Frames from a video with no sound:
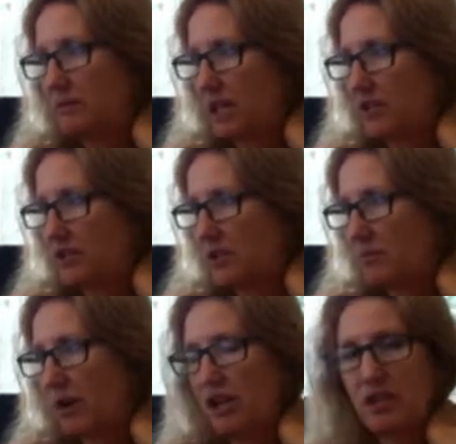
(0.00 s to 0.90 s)
You can see
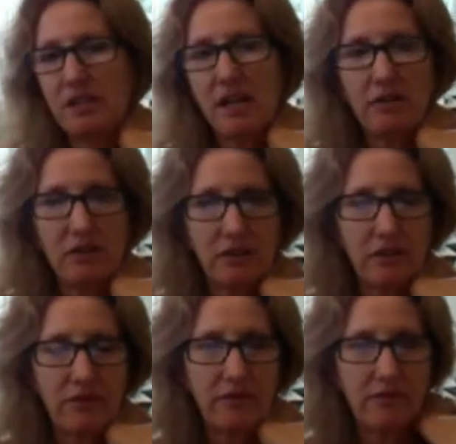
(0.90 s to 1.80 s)
it branches out to the
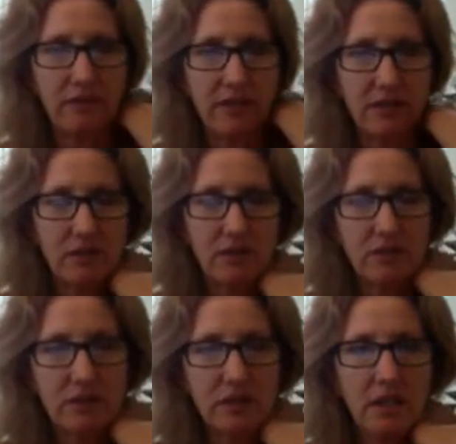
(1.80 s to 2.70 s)
vesicles.